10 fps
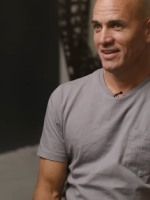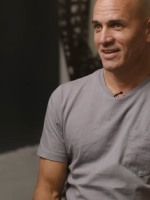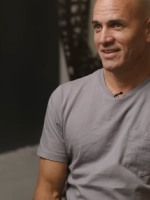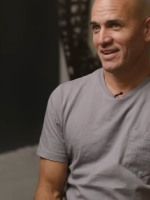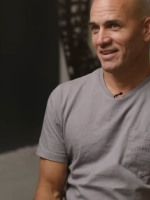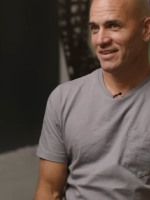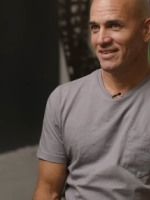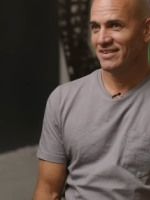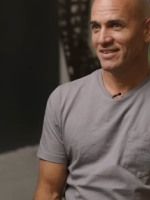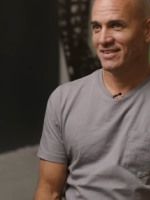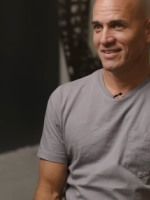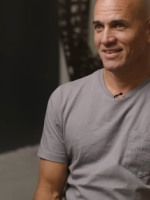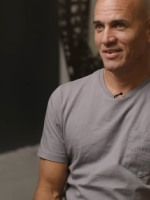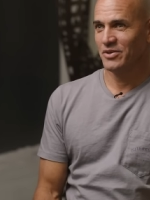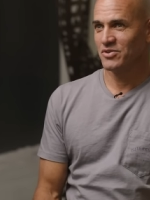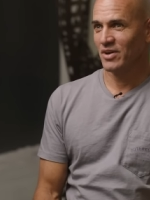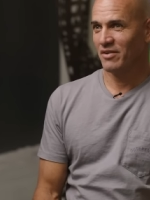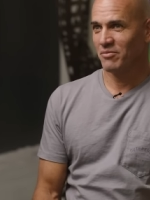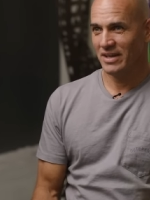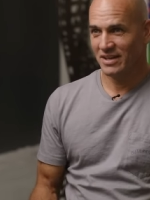And then it would
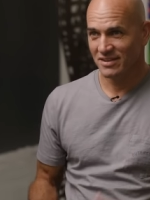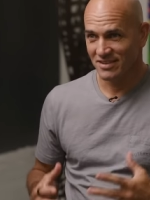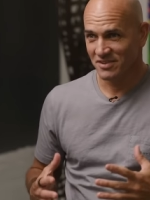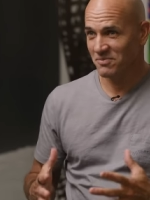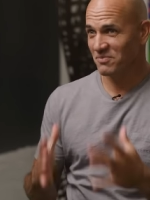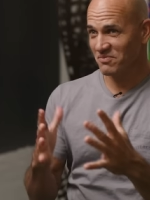drive me to just